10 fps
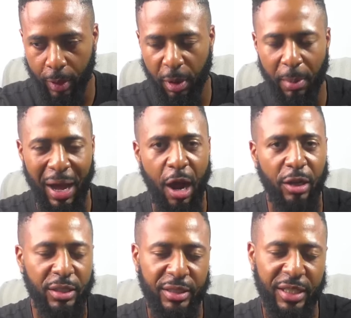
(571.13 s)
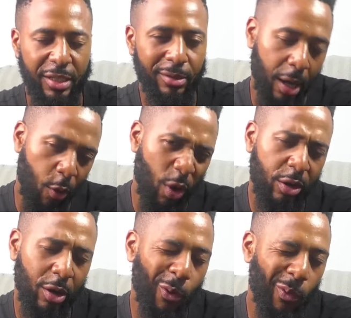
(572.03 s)
But my heart is saying
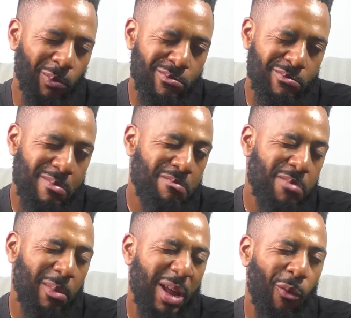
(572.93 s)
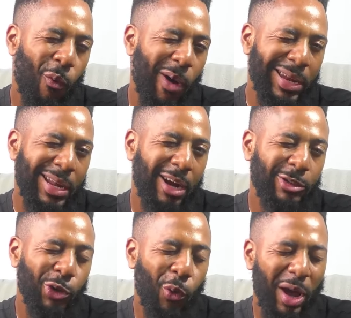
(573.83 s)
probably a 1-0 or
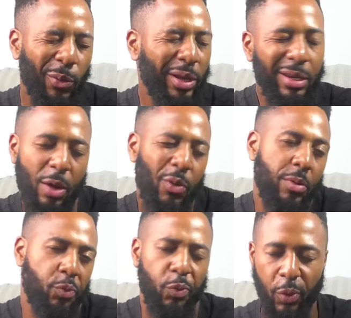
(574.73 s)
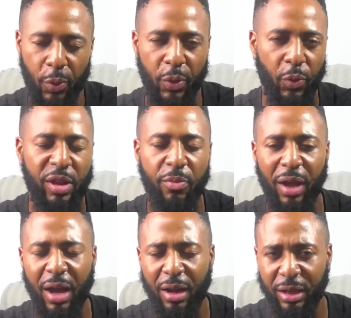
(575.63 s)
2-1 win. We seem
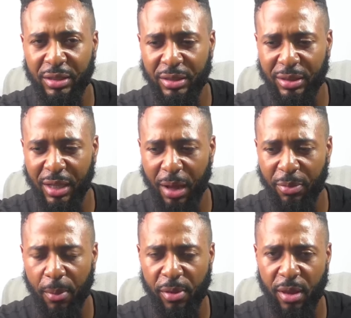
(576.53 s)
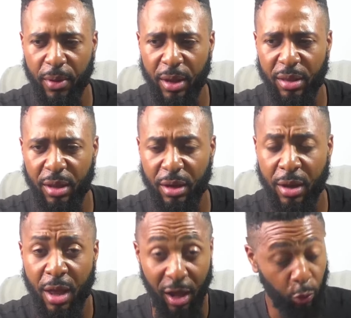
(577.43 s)
to stop conceding.
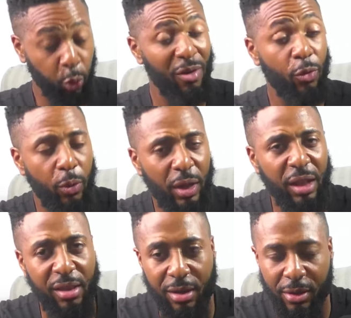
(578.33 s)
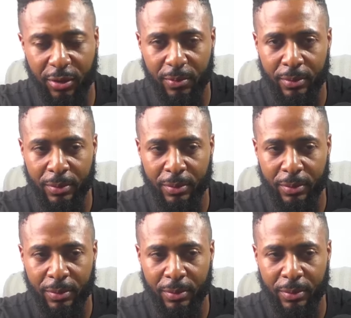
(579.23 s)
A 12 goal we conceded now.